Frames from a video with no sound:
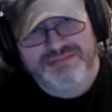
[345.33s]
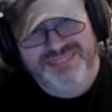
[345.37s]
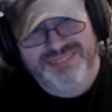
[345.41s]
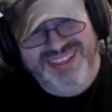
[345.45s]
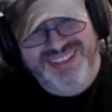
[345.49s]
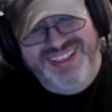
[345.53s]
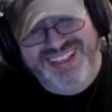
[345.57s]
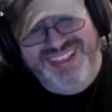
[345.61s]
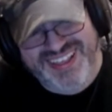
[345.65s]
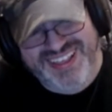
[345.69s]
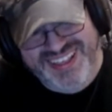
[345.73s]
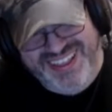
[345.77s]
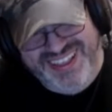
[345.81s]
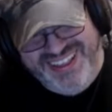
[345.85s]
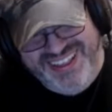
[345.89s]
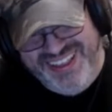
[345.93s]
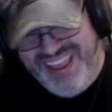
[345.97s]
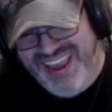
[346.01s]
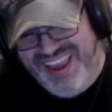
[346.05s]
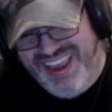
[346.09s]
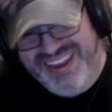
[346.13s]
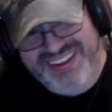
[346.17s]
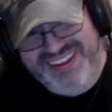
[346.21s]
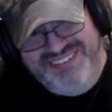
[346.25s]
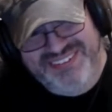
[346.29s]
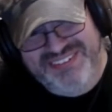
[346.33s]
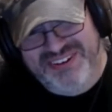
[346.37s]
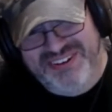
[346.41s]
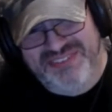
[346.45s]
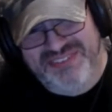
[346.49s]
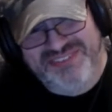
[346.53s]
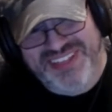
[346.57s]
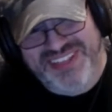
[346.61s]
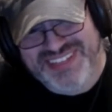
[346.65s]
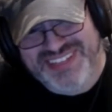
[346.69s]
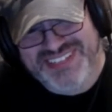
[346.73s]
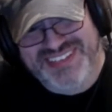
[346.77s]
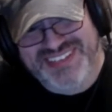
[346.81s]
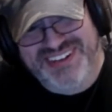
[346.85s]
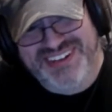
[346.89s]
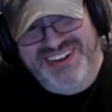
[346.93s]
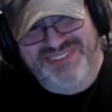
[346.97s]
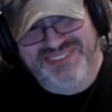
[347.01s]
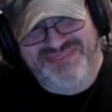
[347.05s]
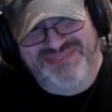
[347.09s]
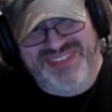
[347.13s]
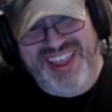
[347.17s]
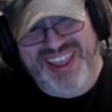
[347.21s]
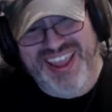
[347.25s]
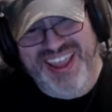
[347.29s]
I don't know if that's good
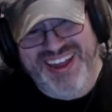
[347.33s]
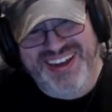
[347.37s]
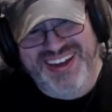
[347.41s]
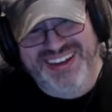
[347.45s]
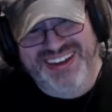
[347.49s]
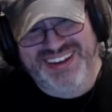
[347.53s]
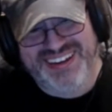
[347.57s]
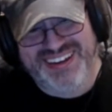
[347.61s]
or bad.